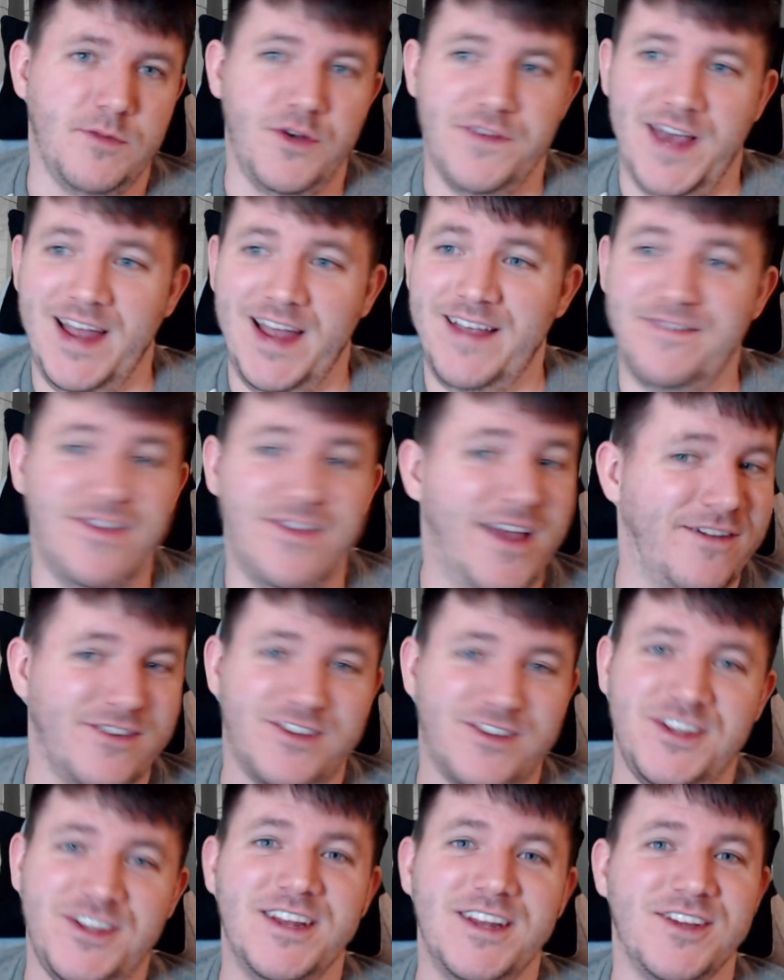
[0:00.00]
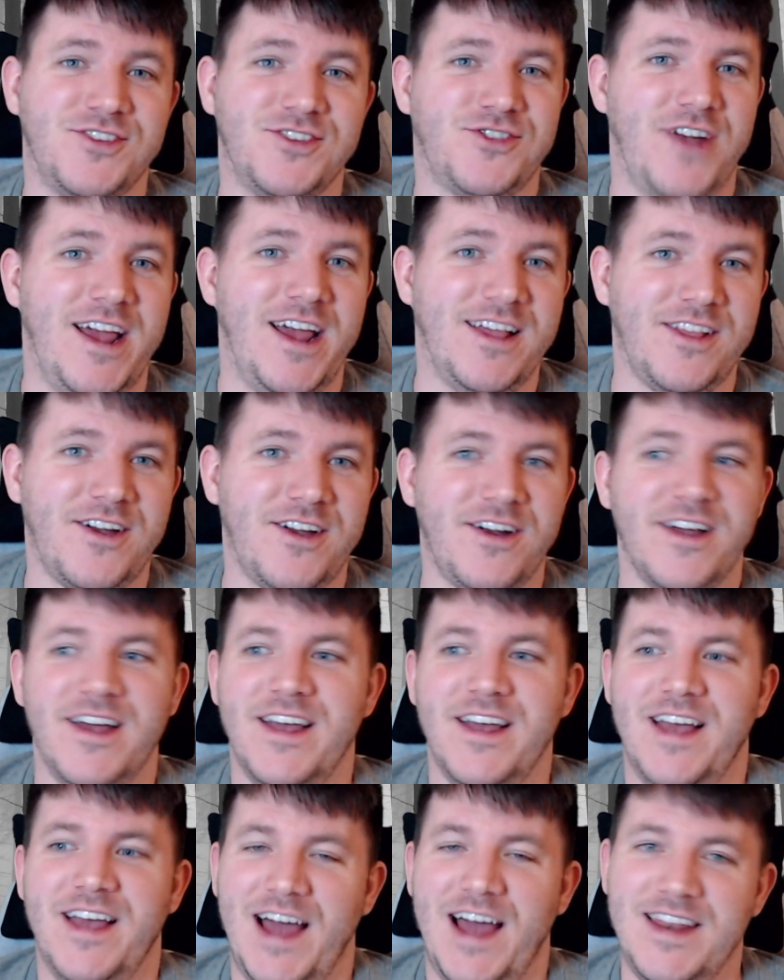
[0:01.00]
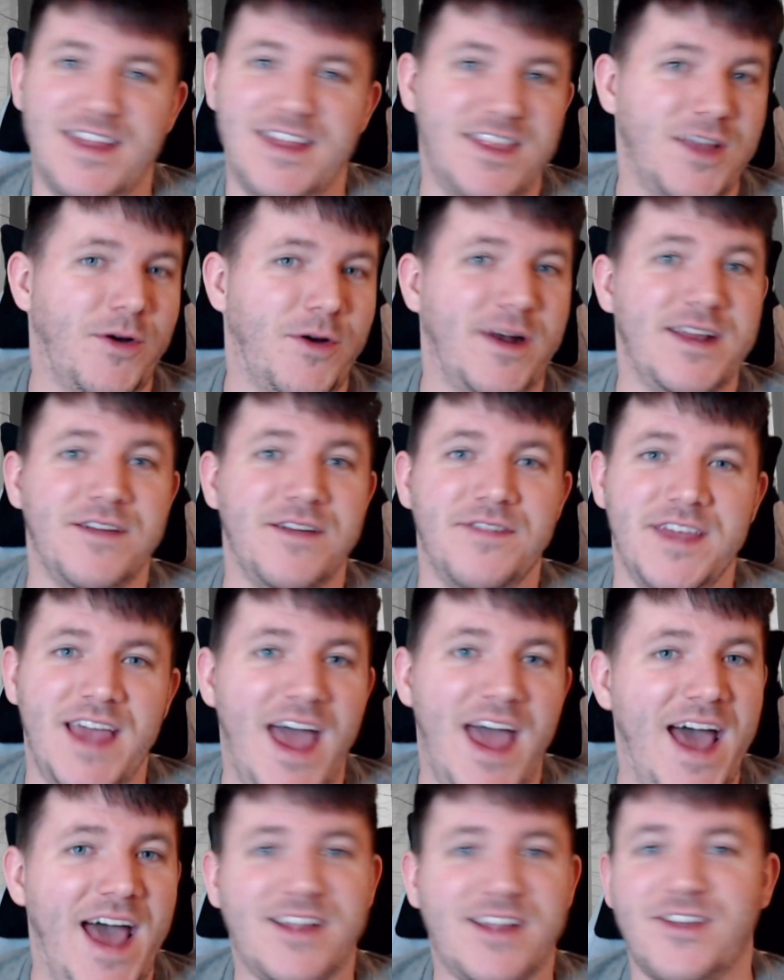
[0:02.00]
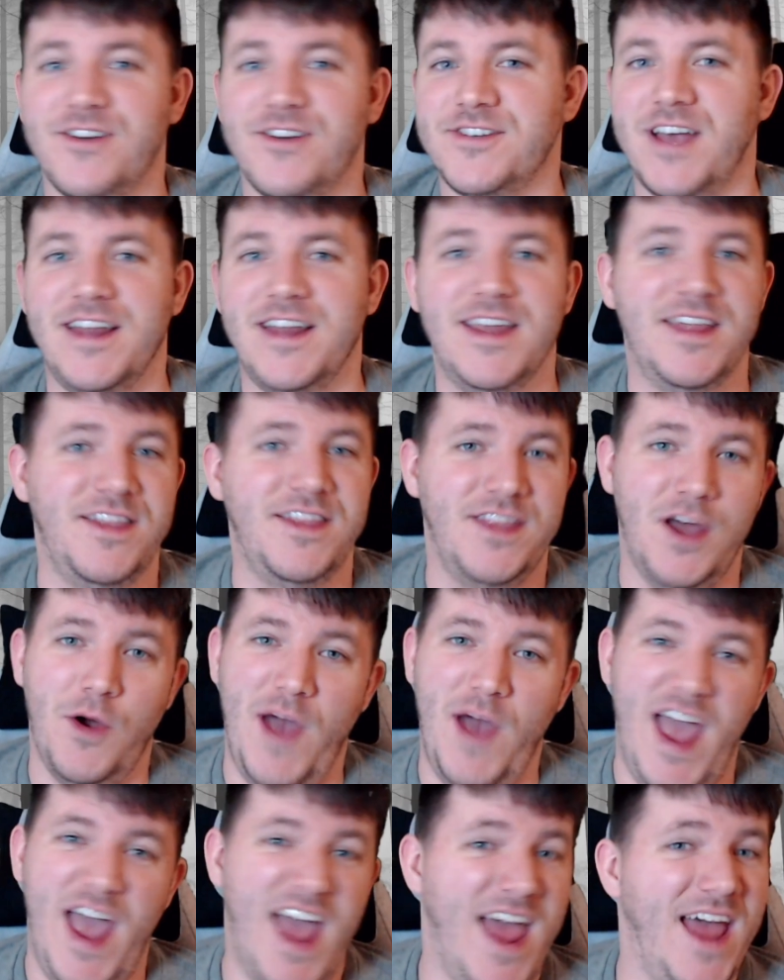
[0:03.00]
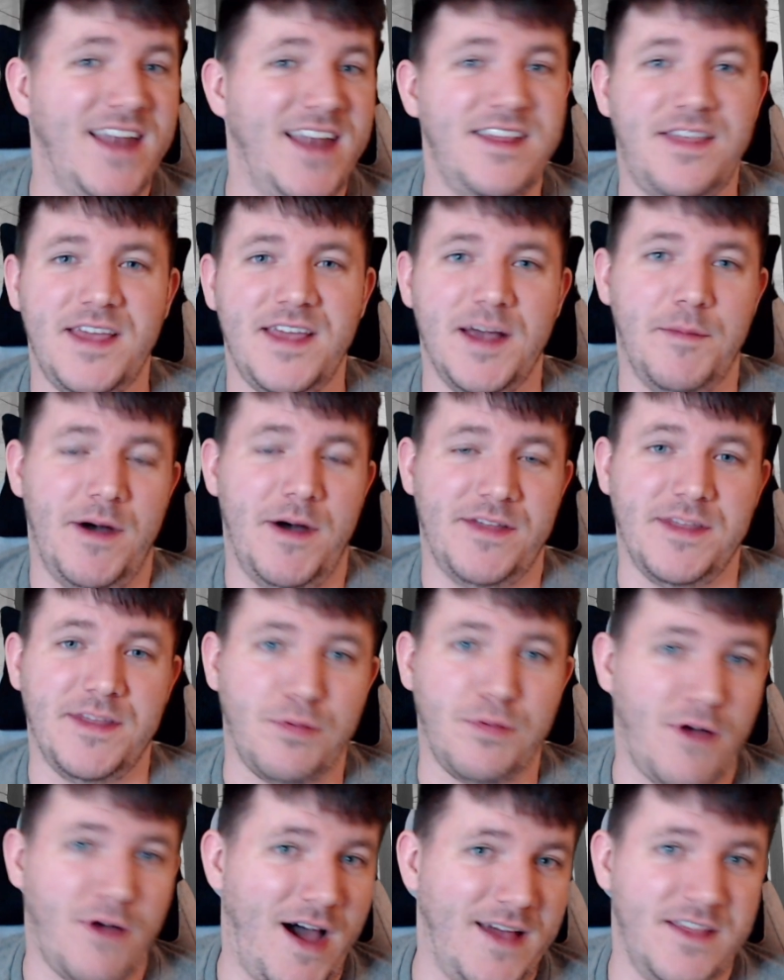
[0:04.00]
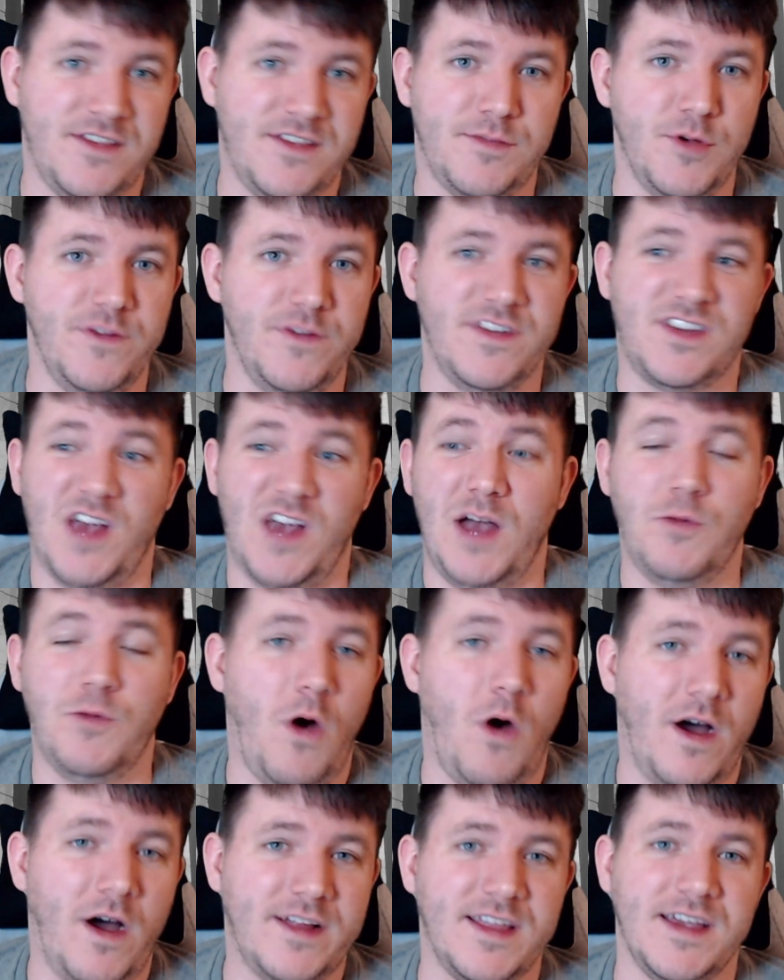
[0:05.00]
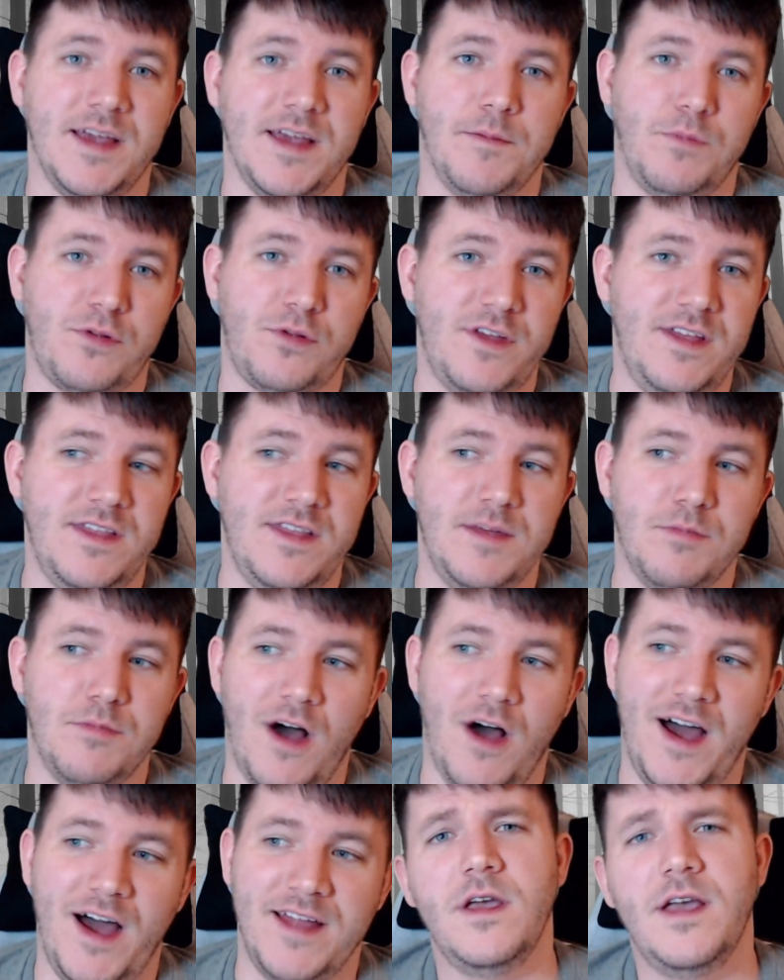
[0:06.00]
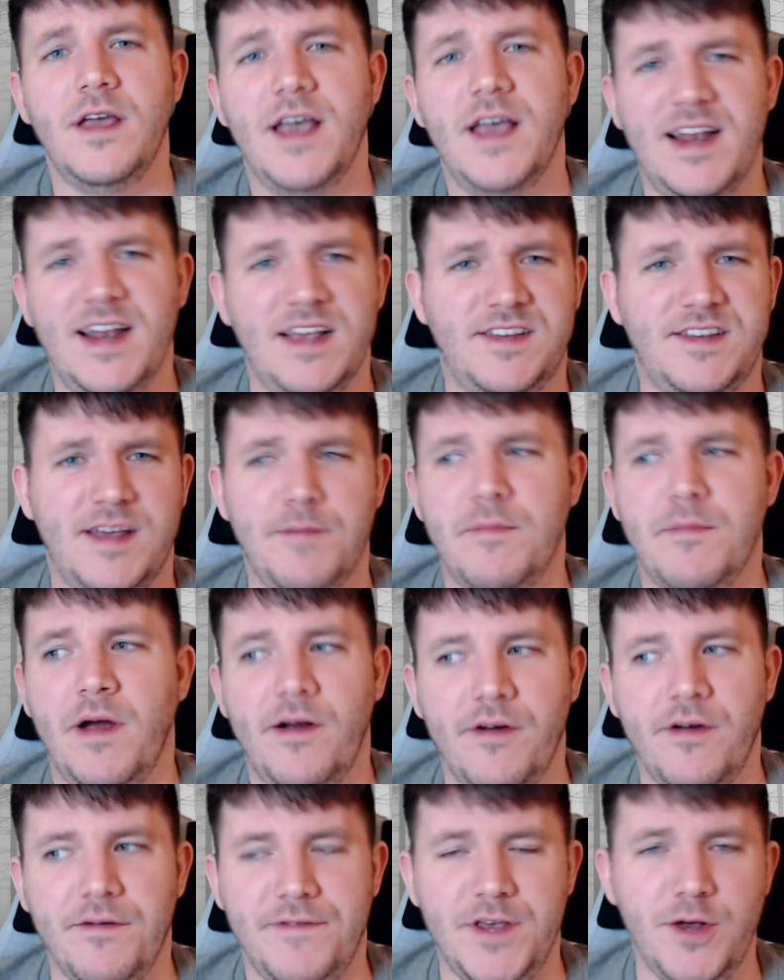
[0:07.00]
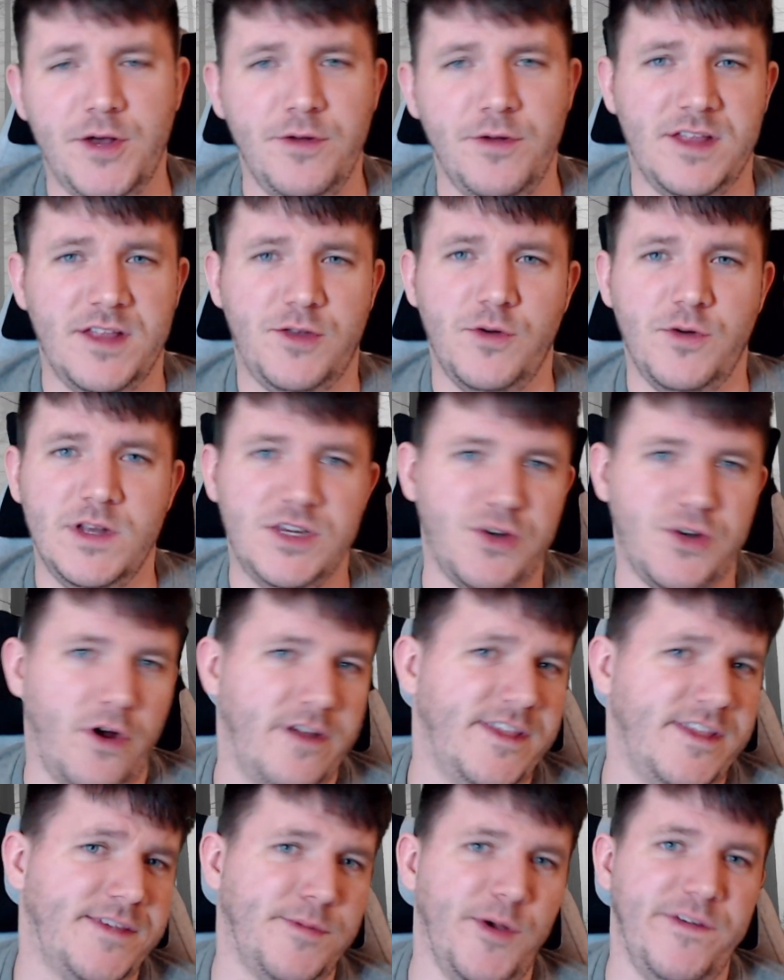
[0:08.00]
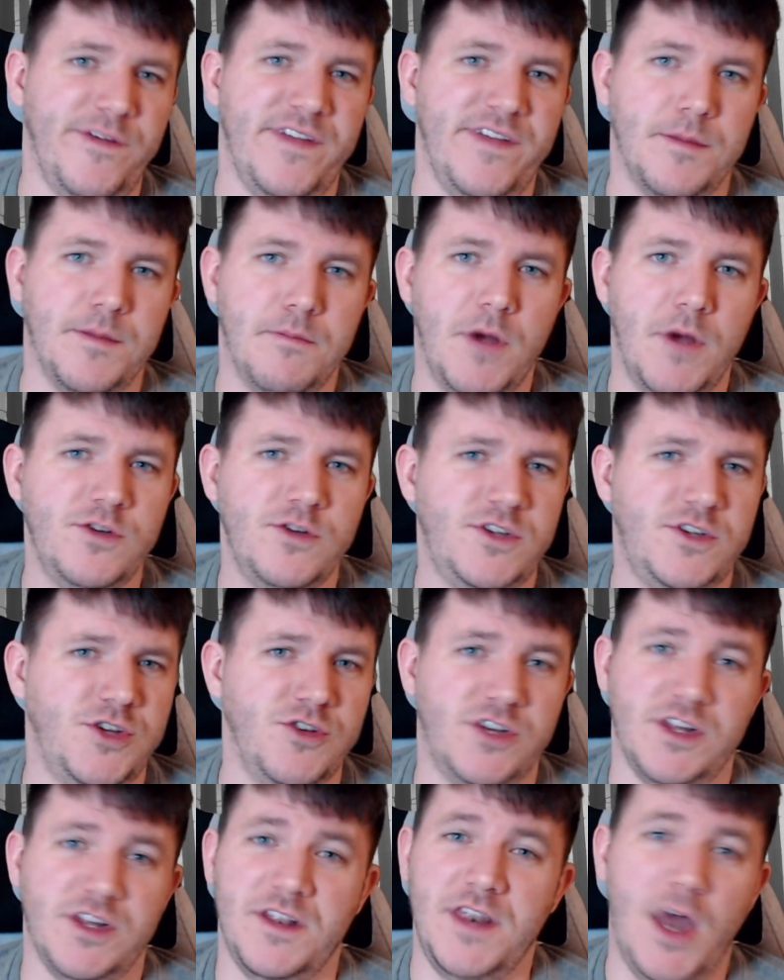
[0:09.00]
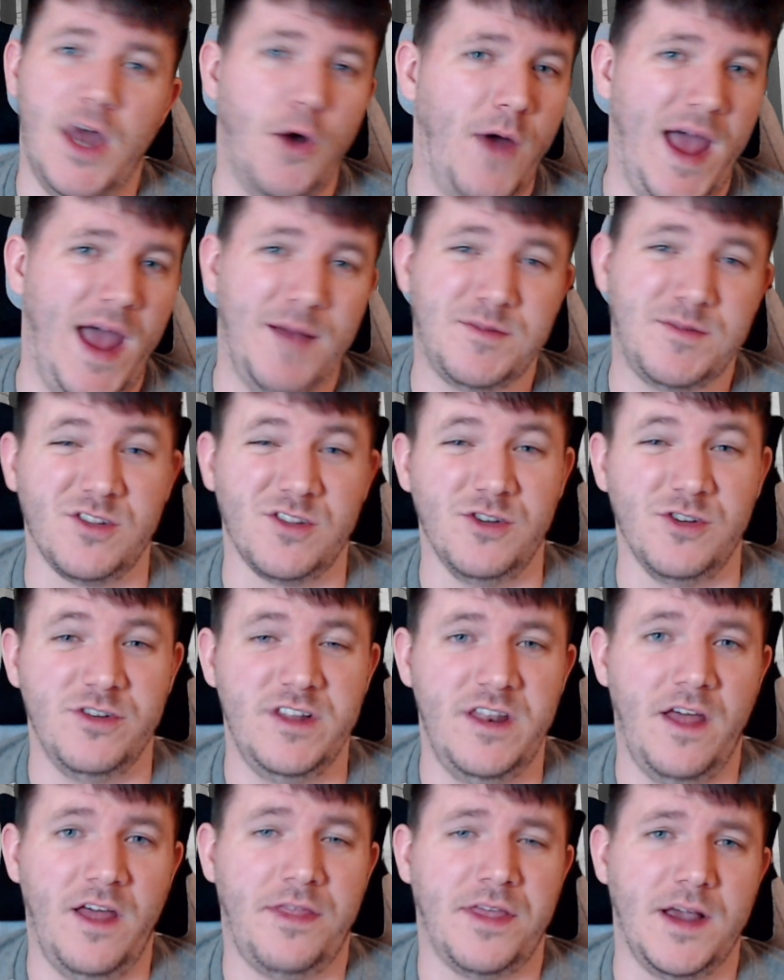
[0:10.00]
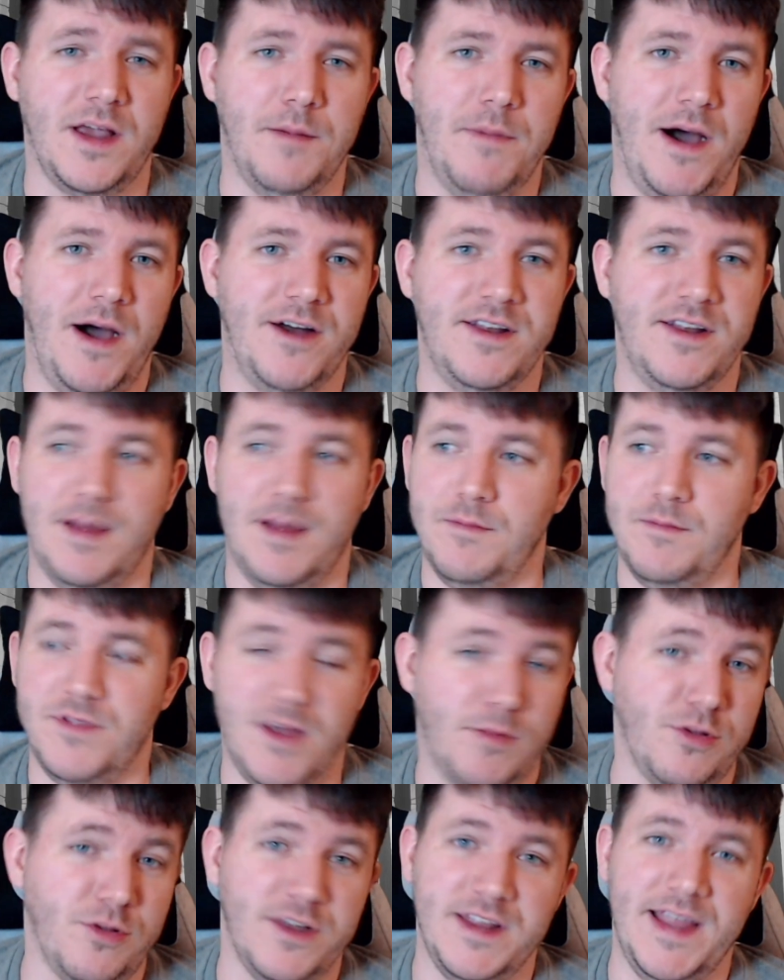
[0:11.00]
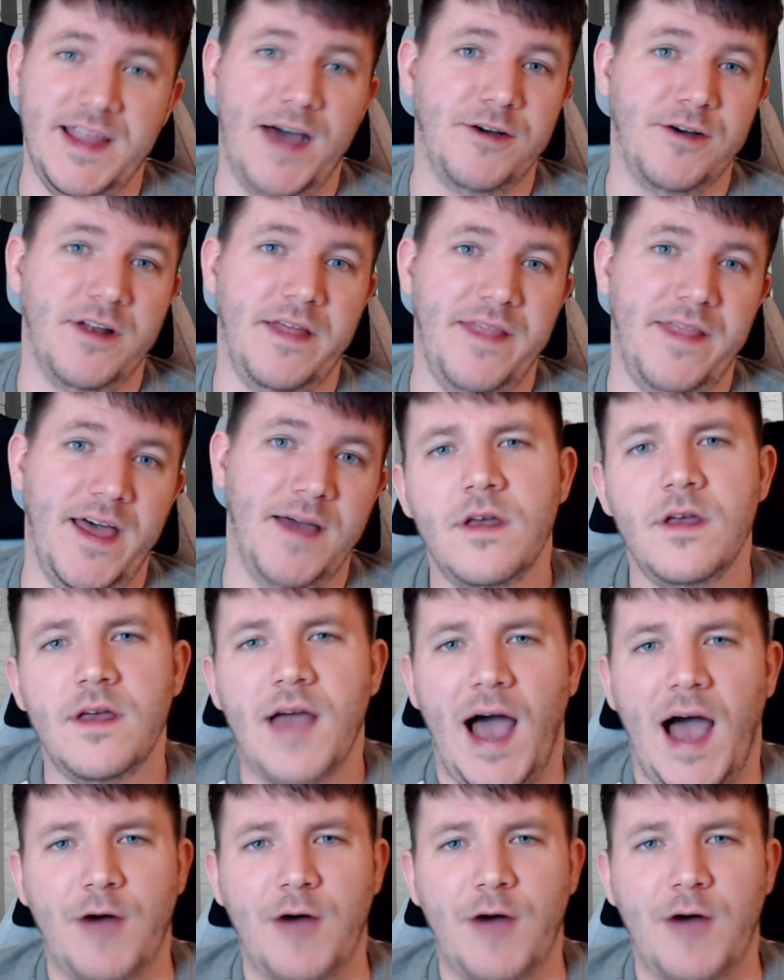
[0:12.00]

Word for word: I have never seen a trailer. I didn't know any of the actors. I didn't know anything about the plot of this movie. So I walked in completely blind. And I said in my review that to enjoy this movie the most, you should know absolutely nothing about it. And I'm doubling down on that.